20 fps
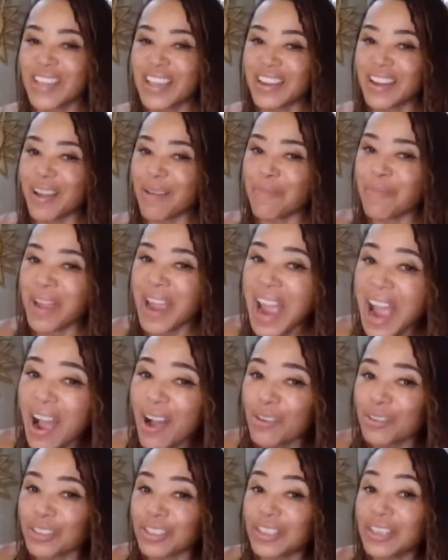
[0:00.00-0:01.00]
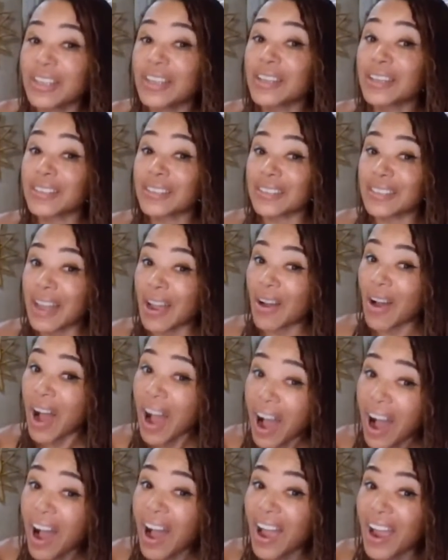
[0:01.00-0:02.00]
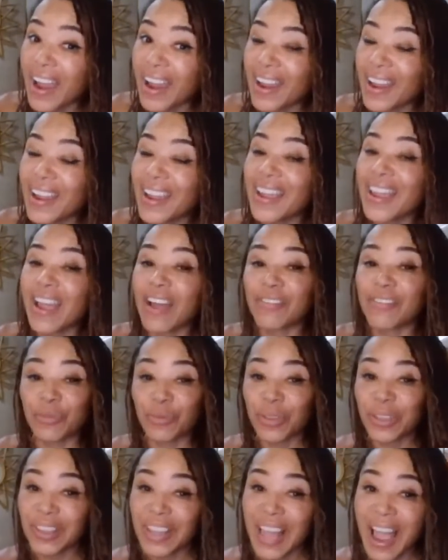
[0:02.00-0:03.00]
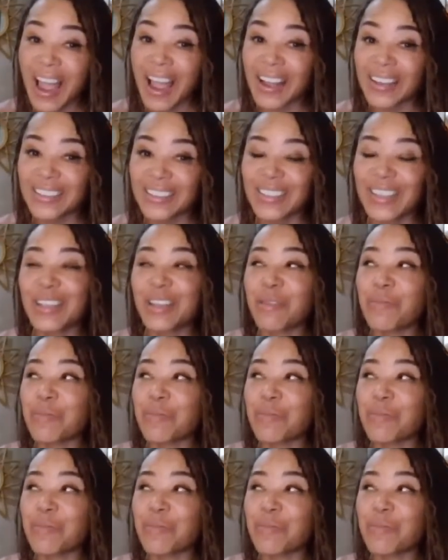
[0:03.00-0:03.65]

And I'm out because now I have to relax,